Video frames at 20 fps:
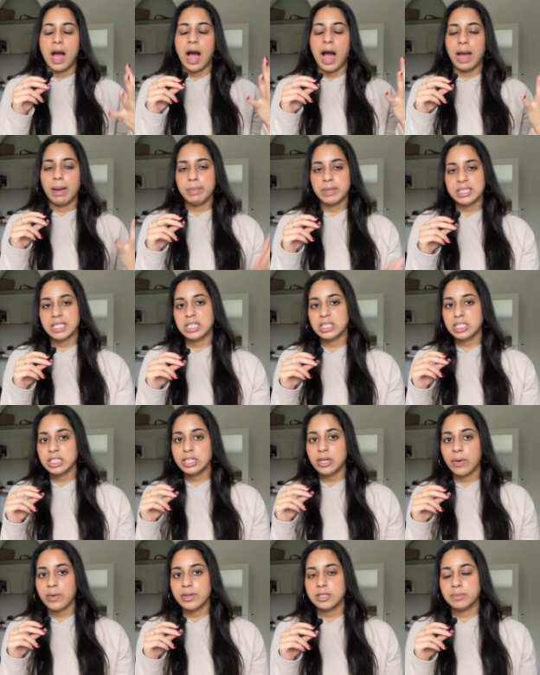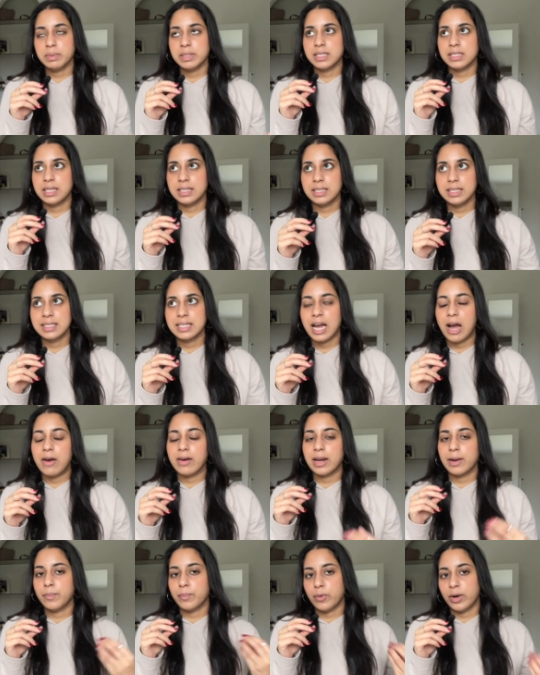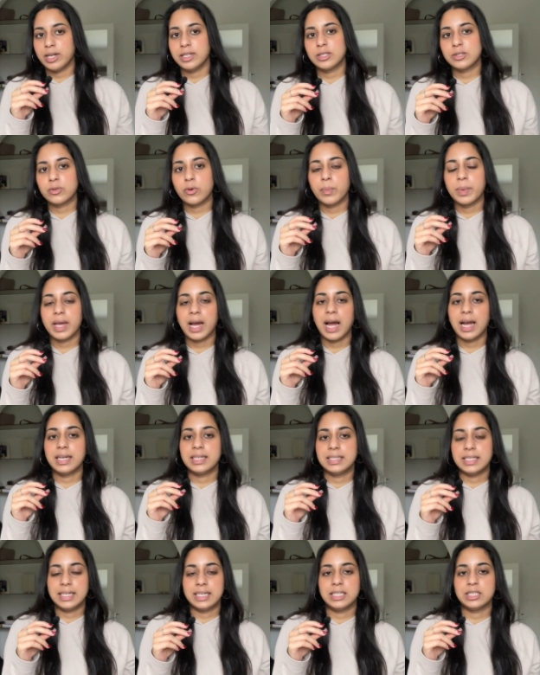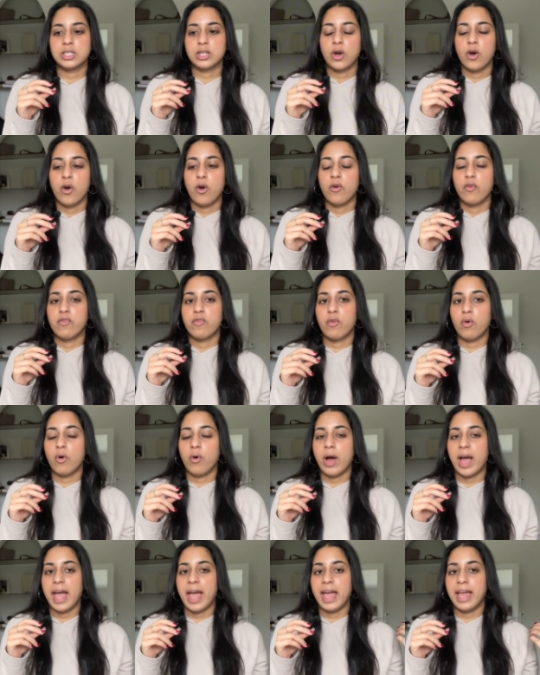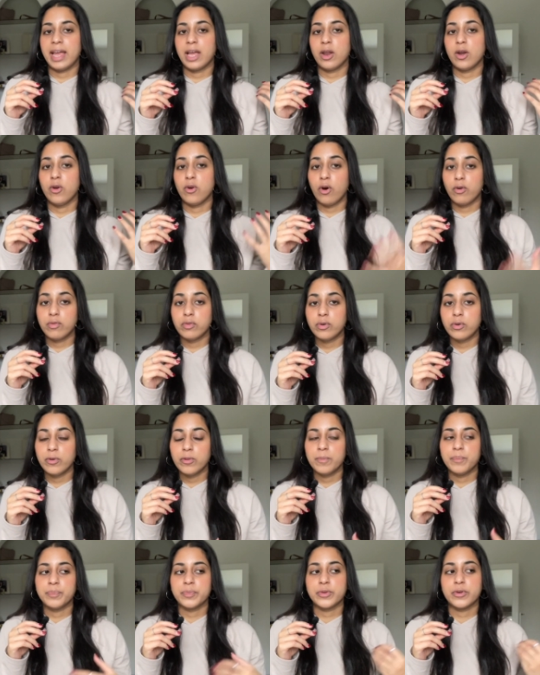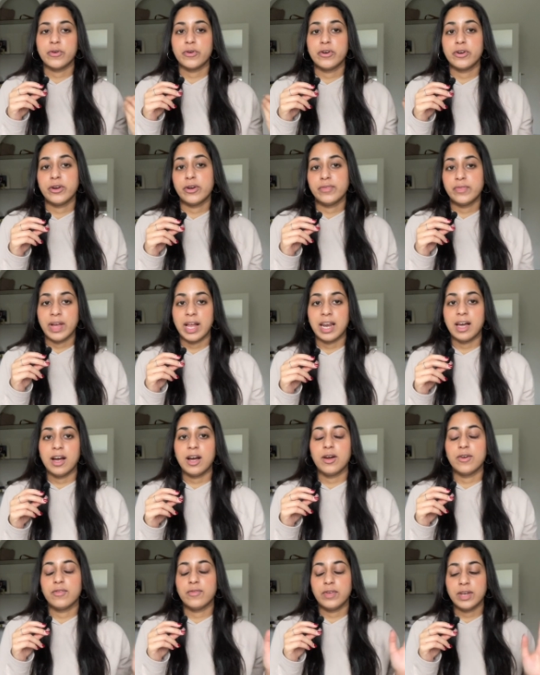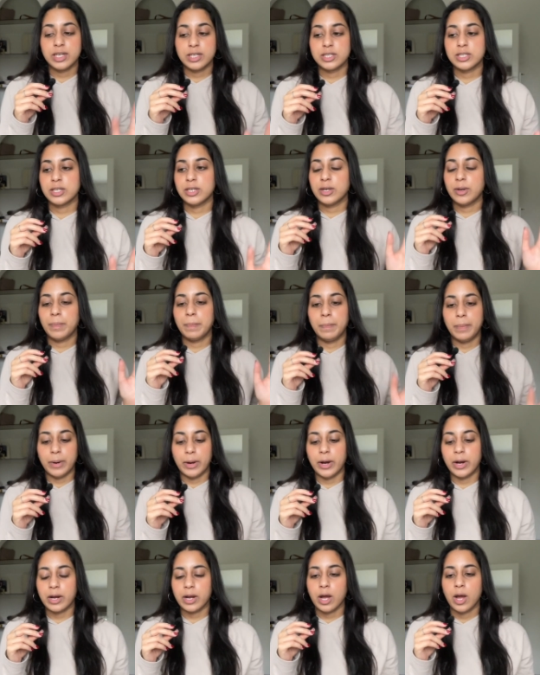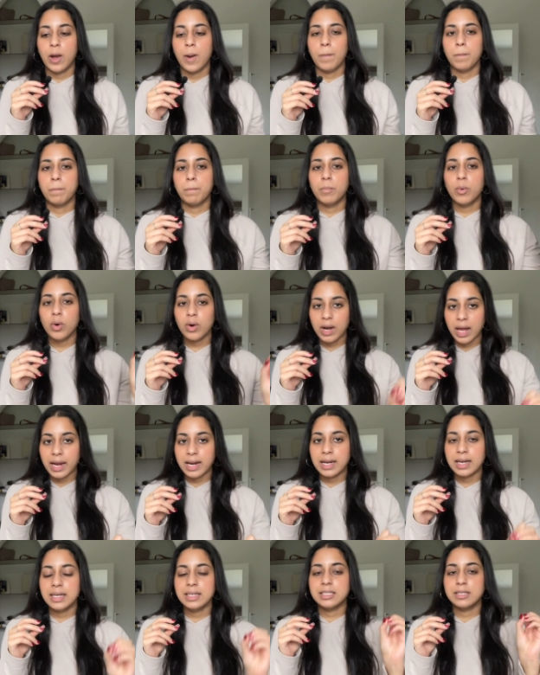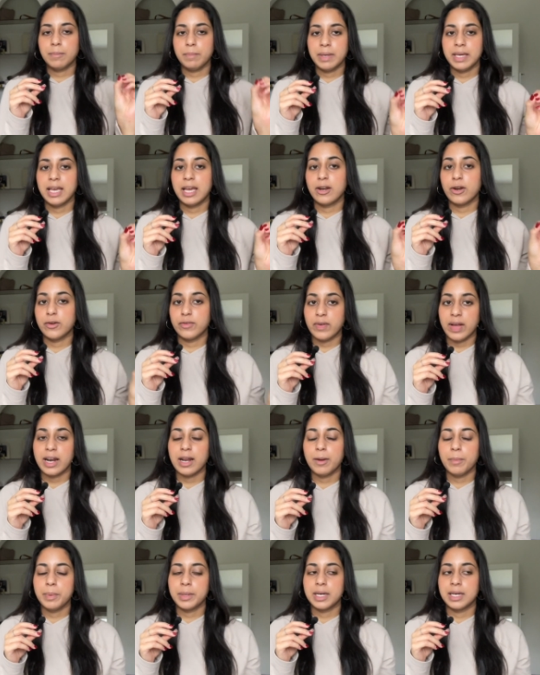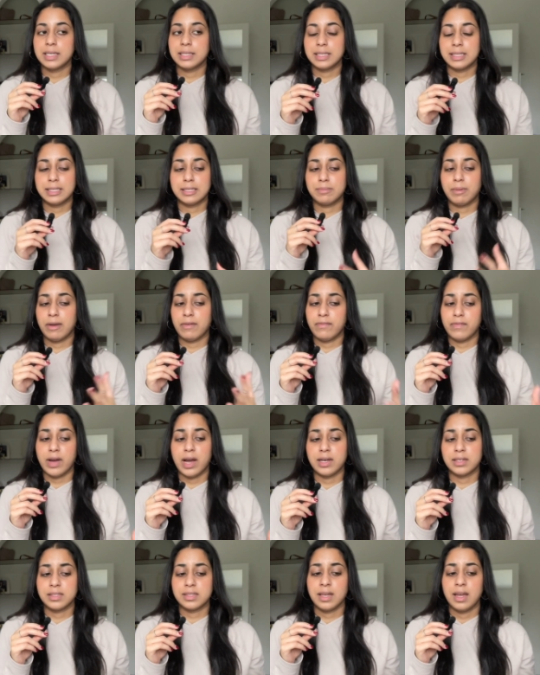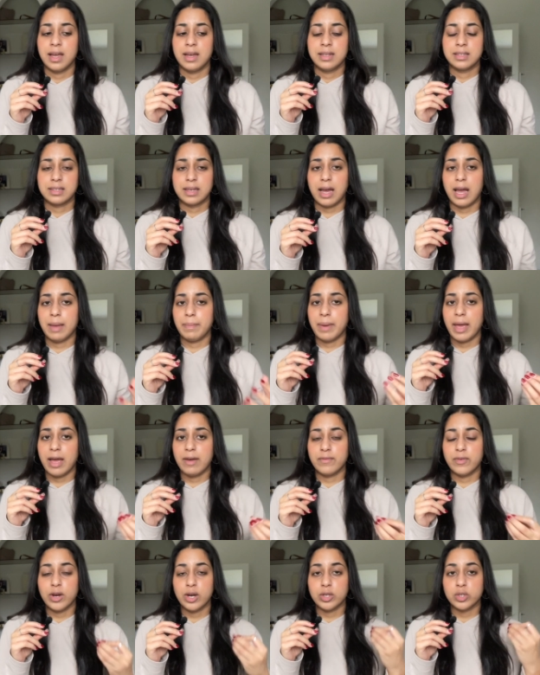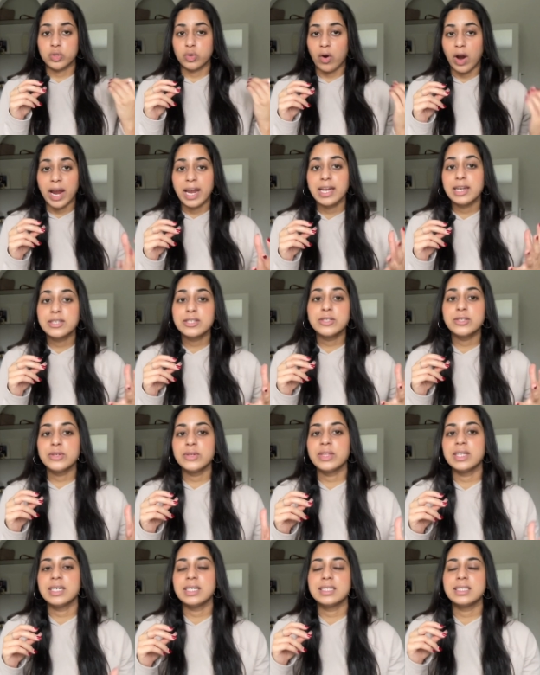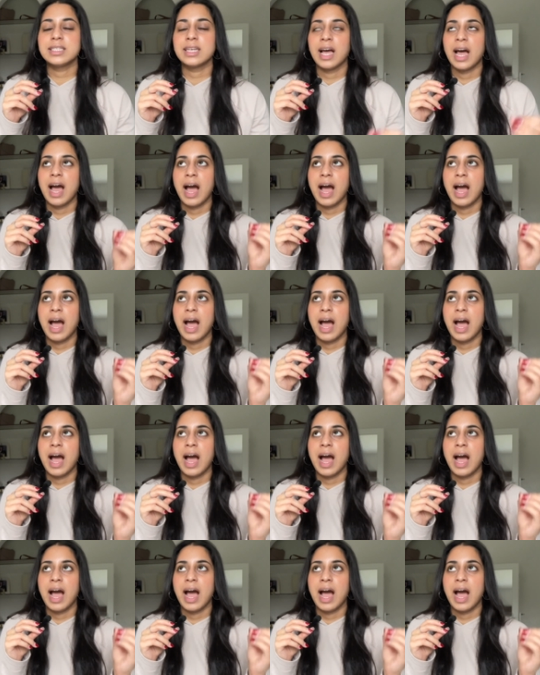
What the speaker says: I'm essentially going to be sitting down and brainstorming ideas for a novel or a novella, a fiction book. More likely to be a novella because this is my first time ever trying to do this.